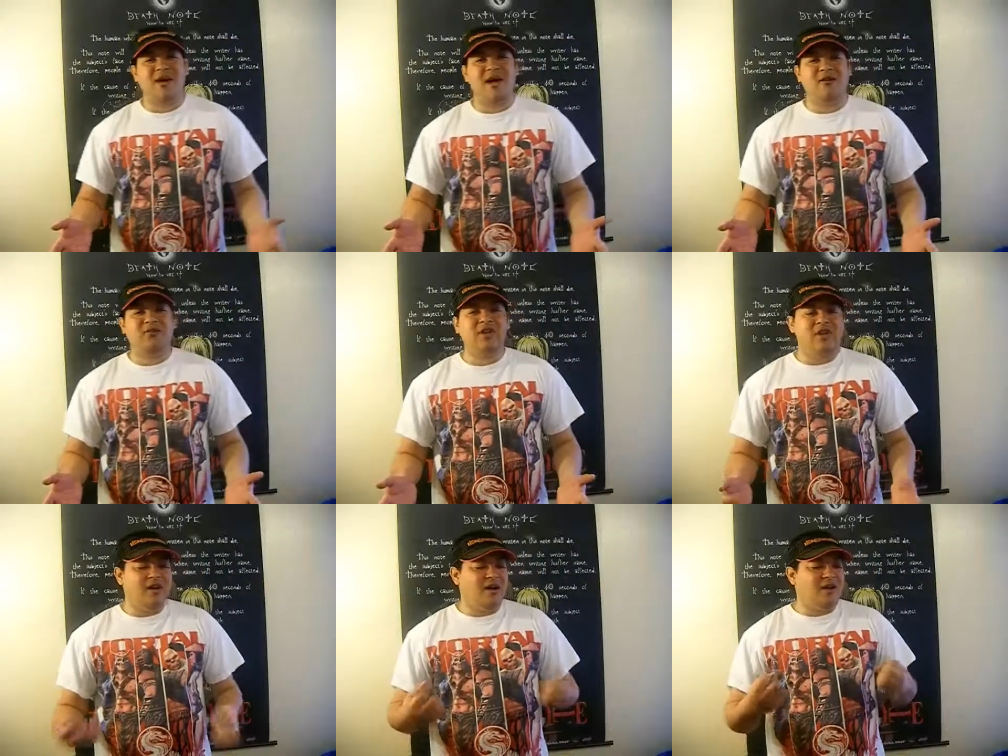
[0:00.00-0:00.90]
about
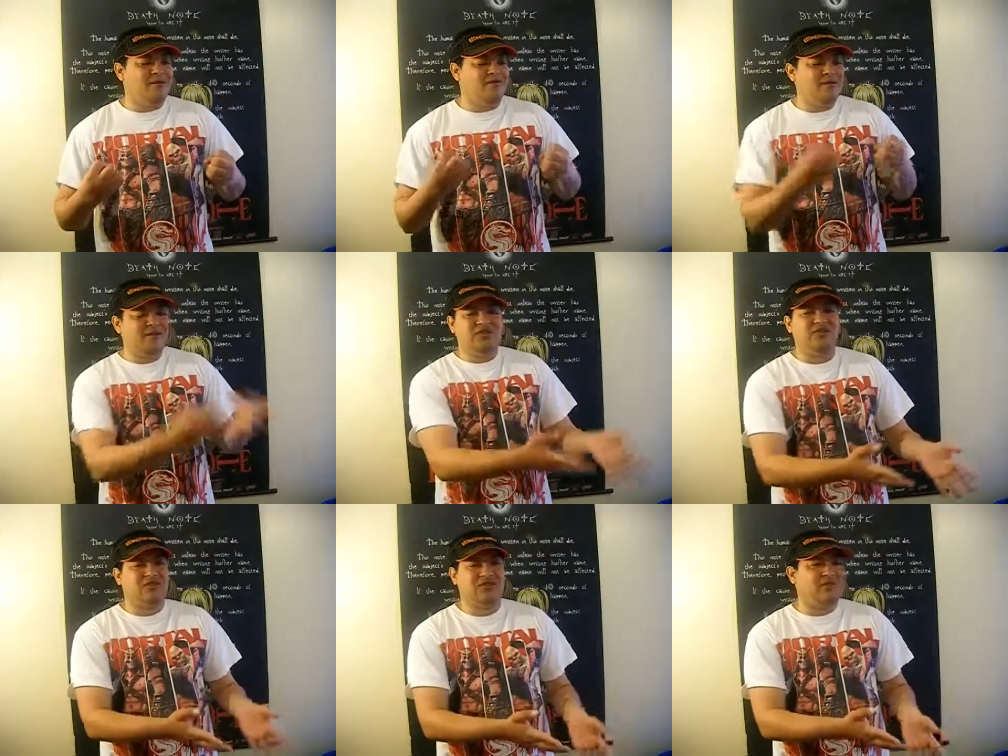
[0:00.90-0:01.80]
um,
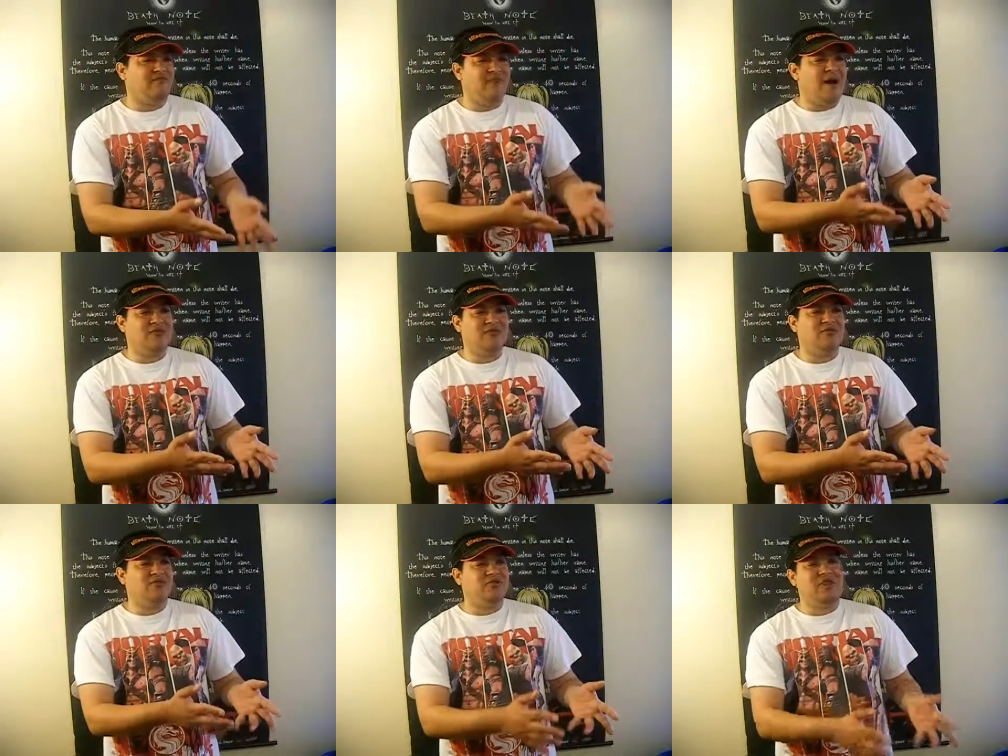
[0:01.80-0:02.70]
Sea of
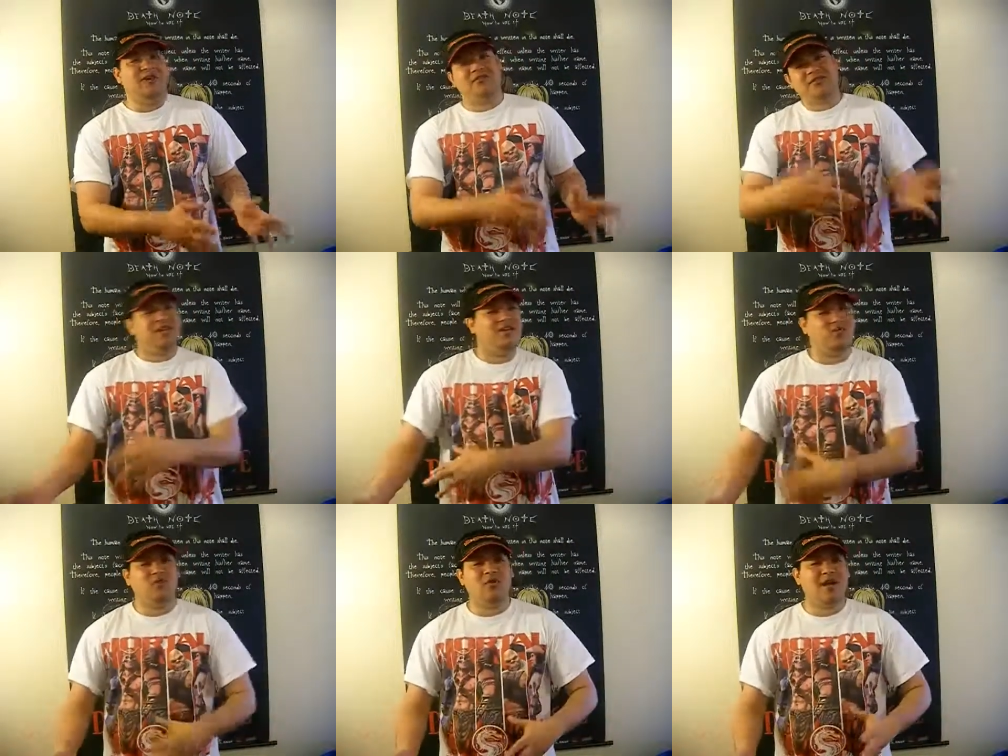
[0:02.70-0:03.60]
Monsters, like a
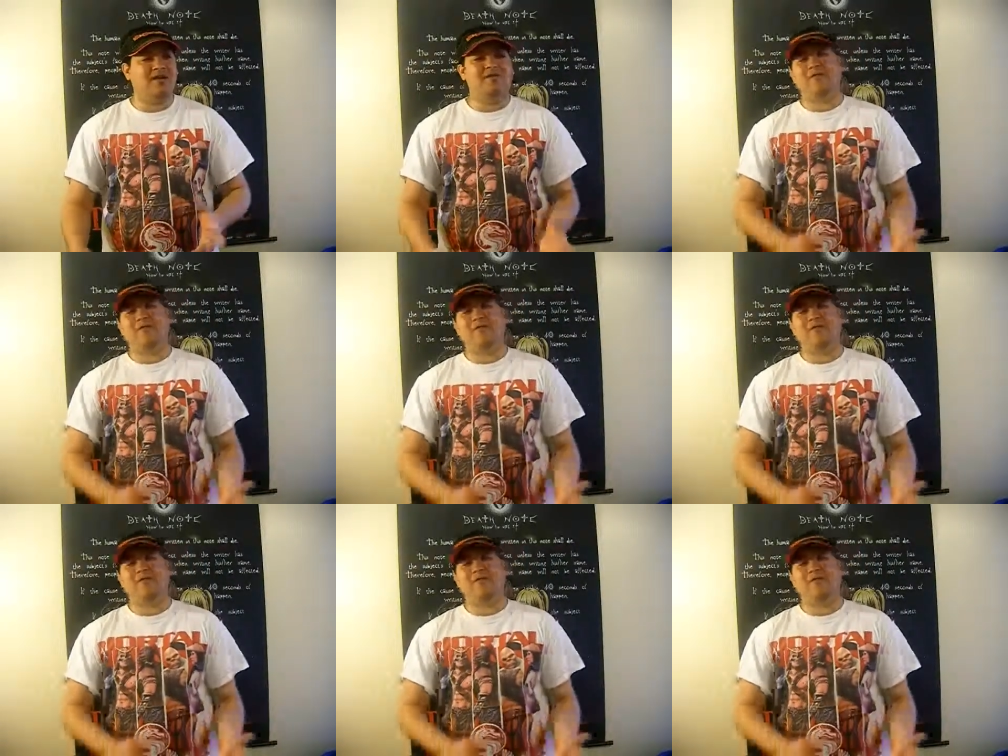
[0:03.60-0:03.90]
sequel, like